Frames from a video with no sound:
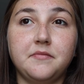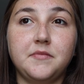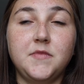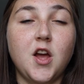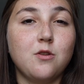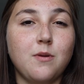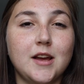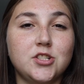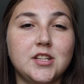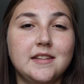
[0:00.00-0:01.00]
no
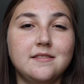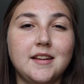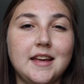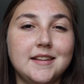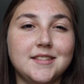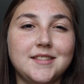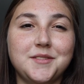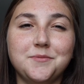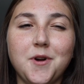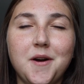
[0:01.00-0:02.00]
question
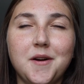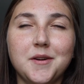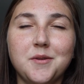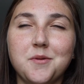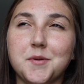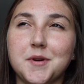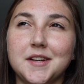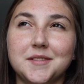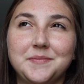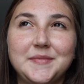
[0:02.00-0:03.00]
is wrong
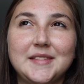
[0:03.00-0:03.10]
or